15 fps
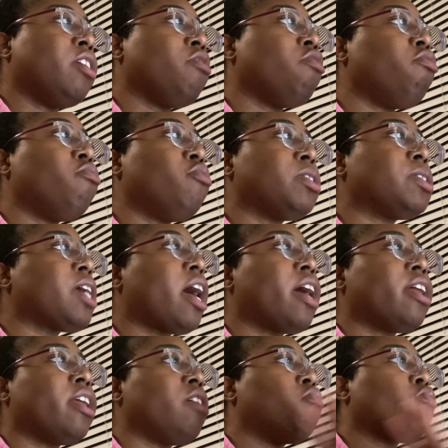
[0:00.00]
who just
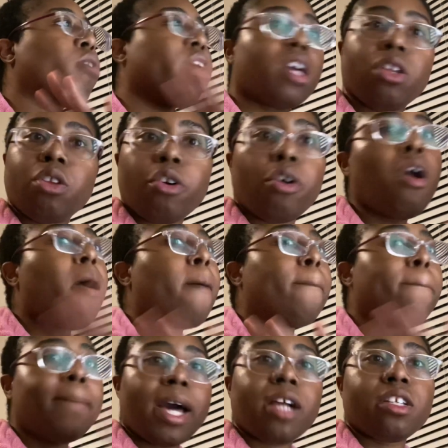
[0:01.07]
had a regular
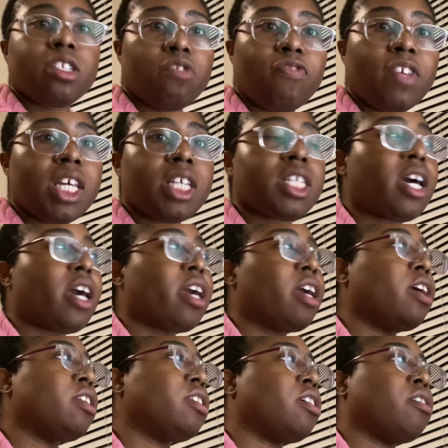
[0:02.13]
balanced vegan
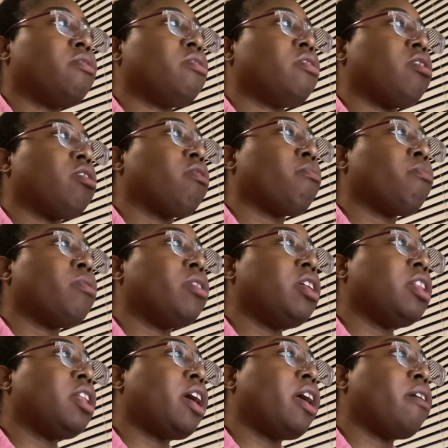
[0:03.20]
diet, they're really
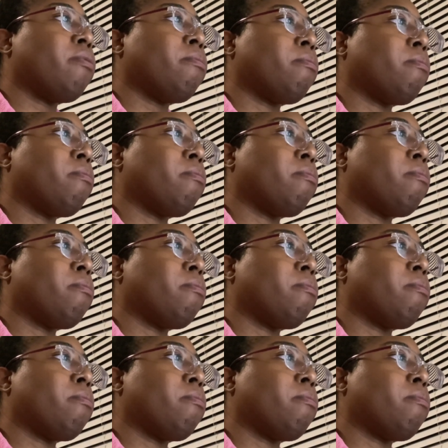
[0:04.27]
like,